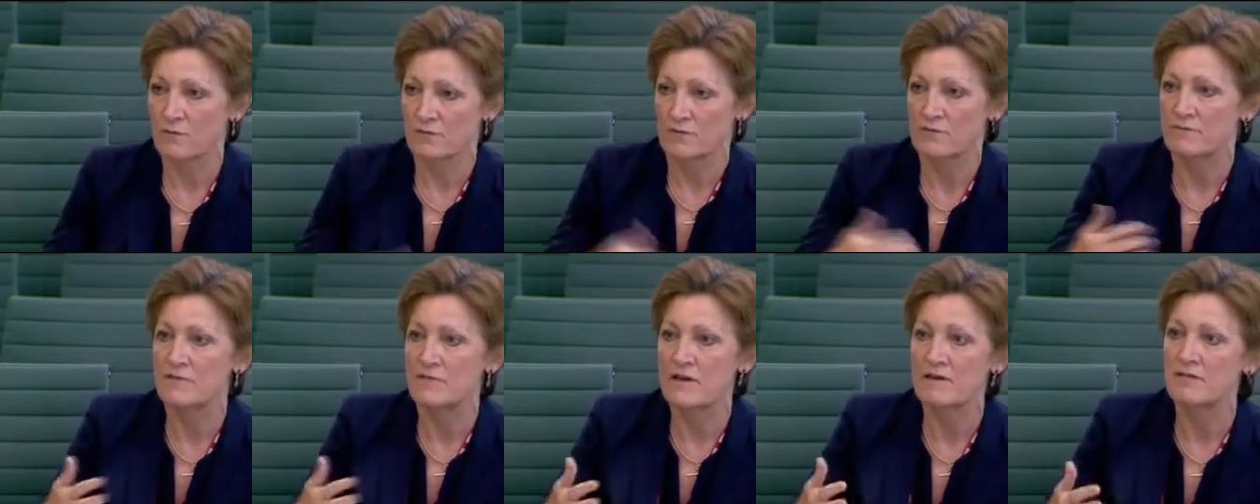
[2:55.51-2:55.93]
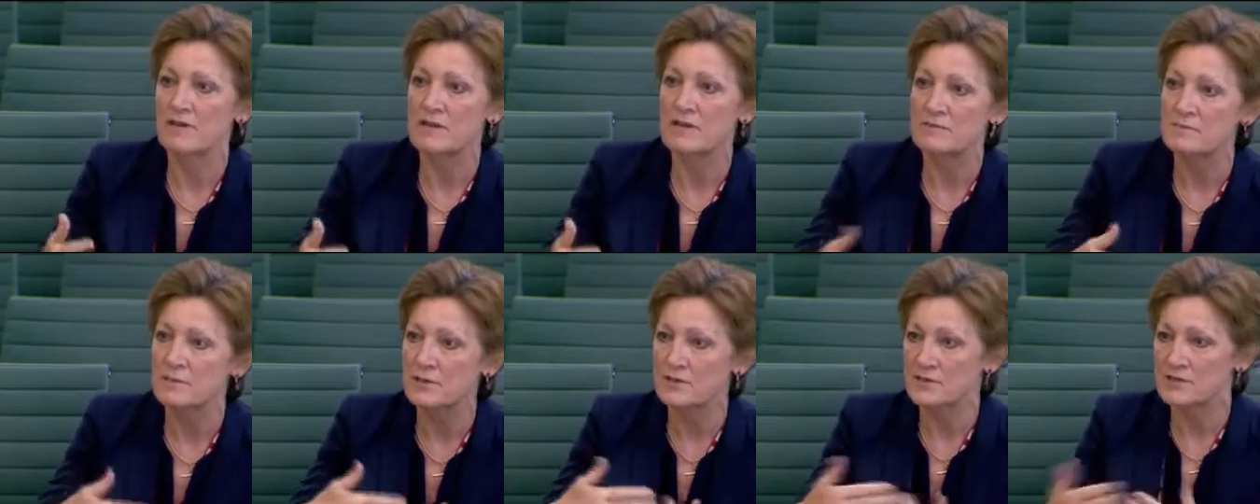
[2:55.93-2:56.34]
ferry,
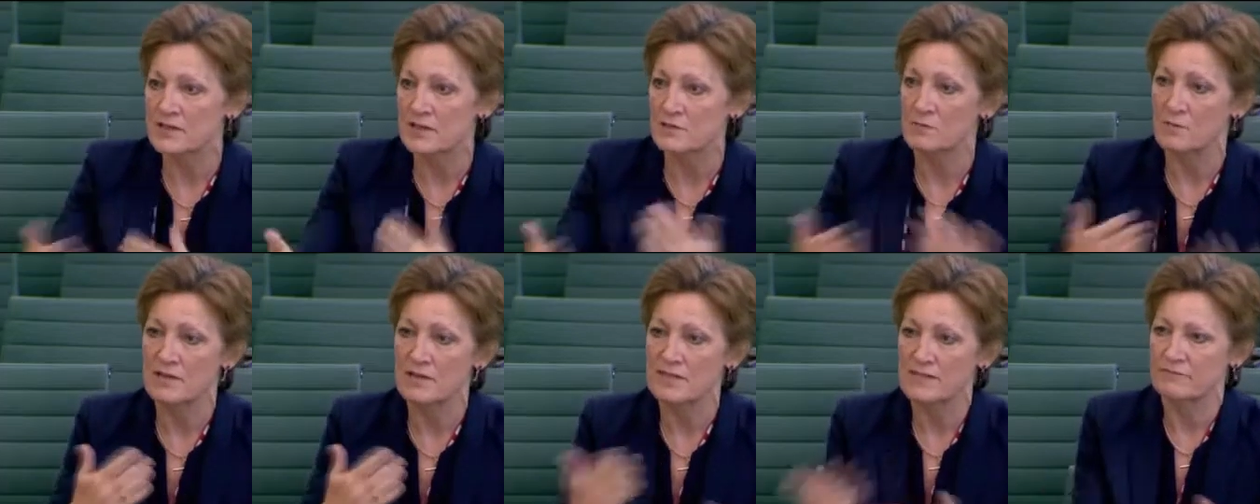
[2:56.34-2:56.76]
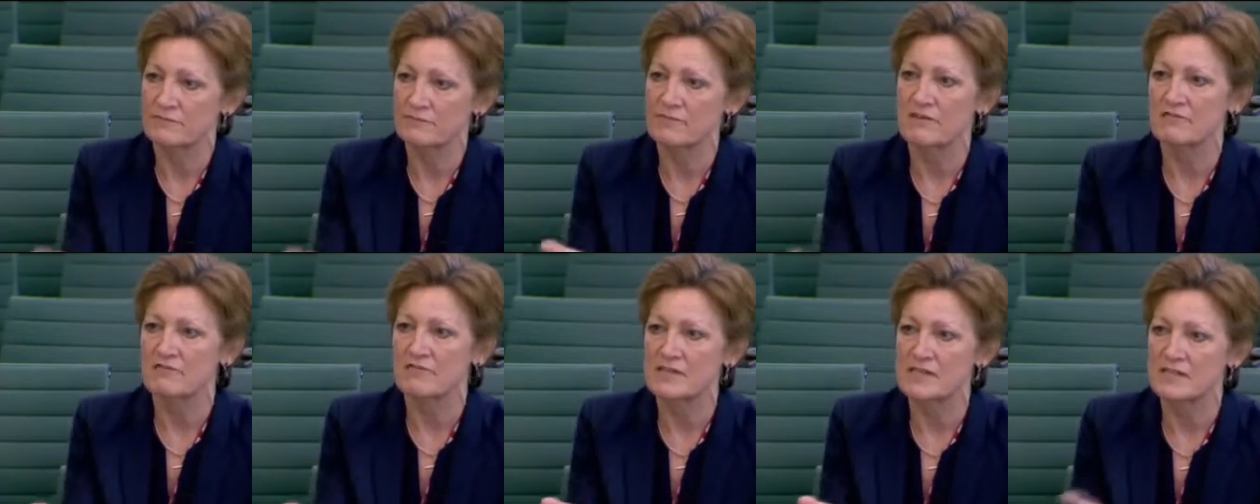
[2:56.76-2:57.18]
because otherwise the
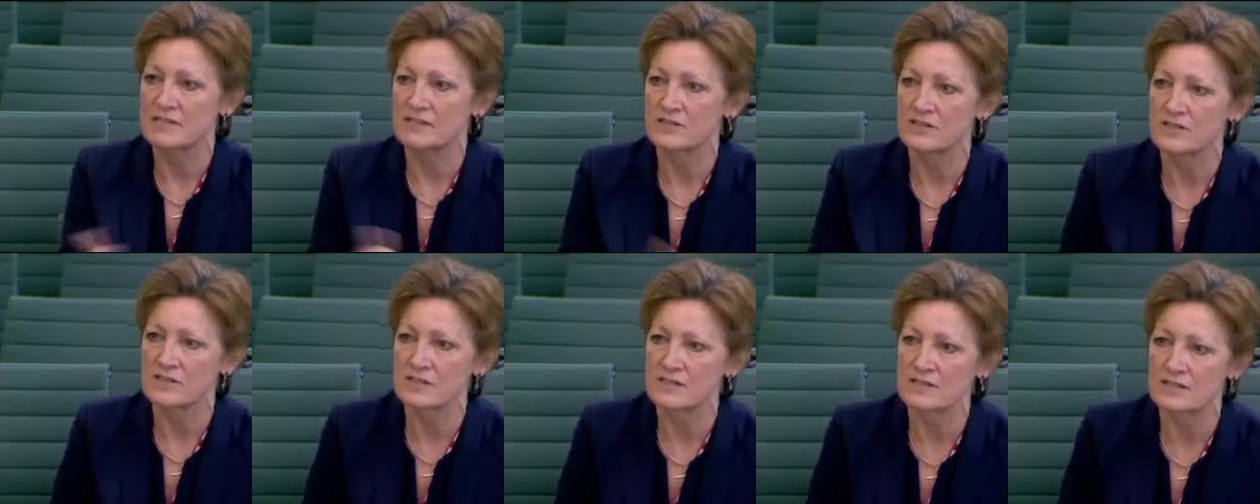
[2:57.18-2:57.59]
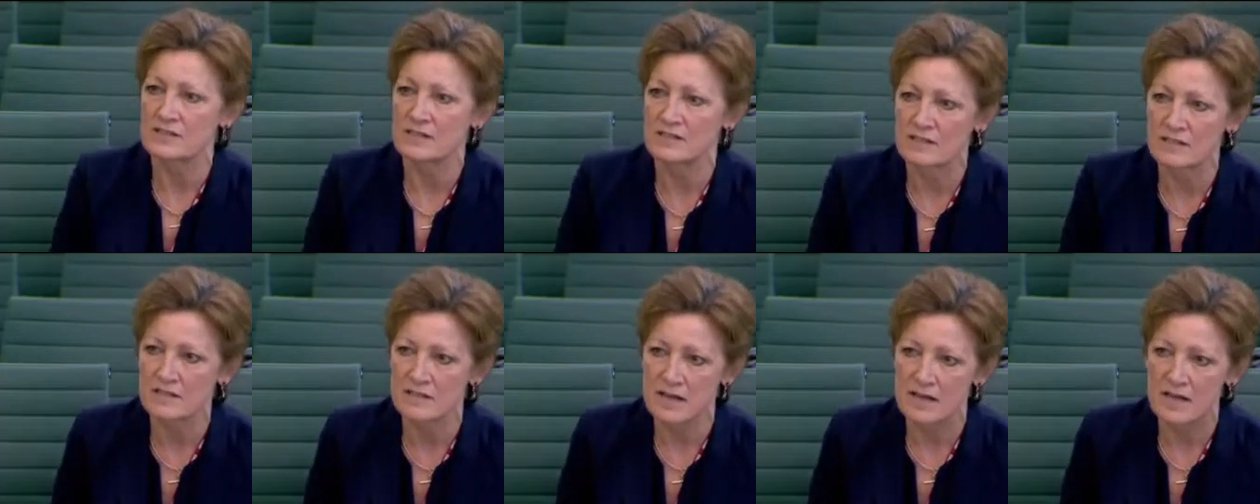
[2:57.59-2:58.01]
ferry is just
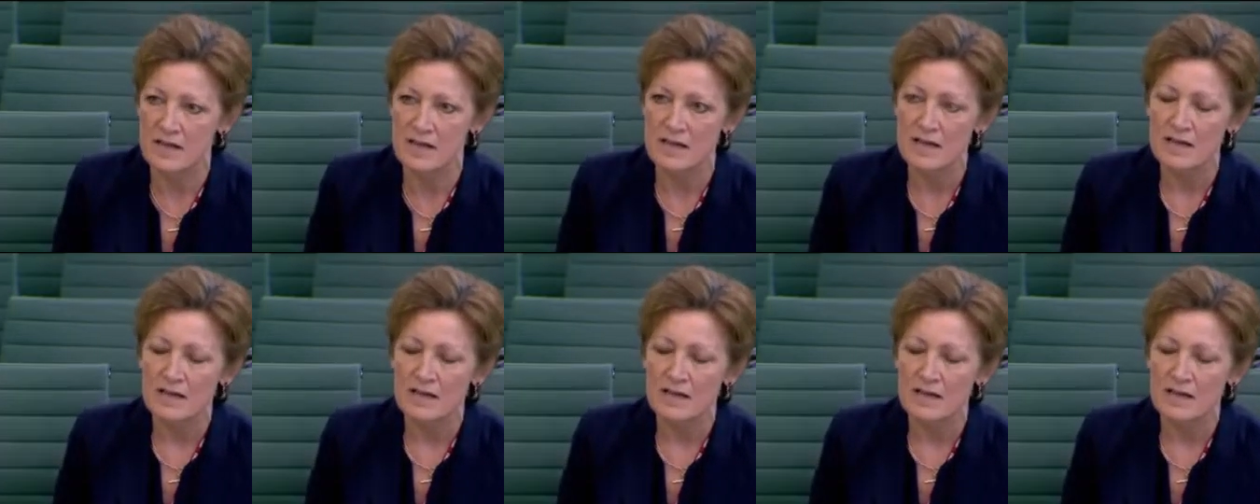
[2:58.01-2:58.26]
stuck there.